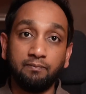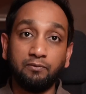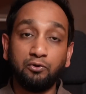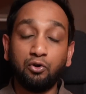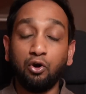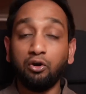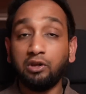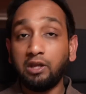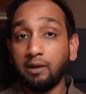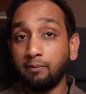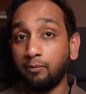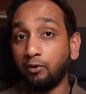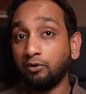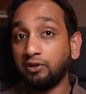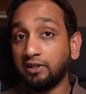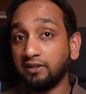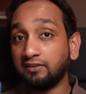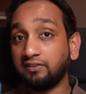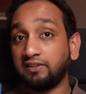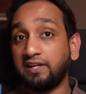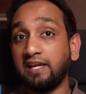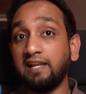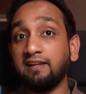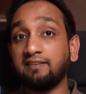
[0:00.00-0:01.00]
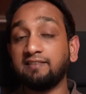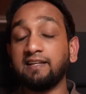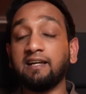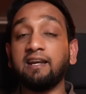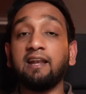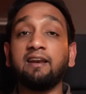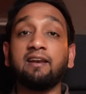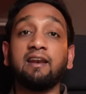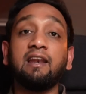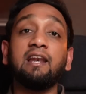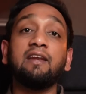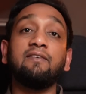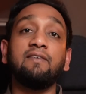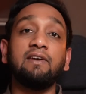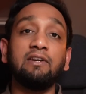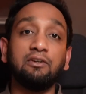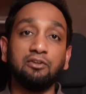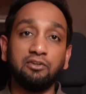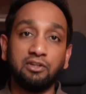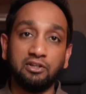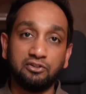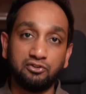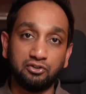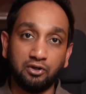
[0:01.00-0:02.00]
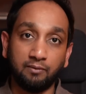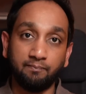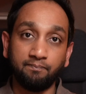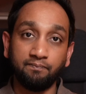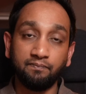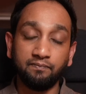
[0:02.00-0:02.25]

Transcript: Talk about the skills that are relevant to the job.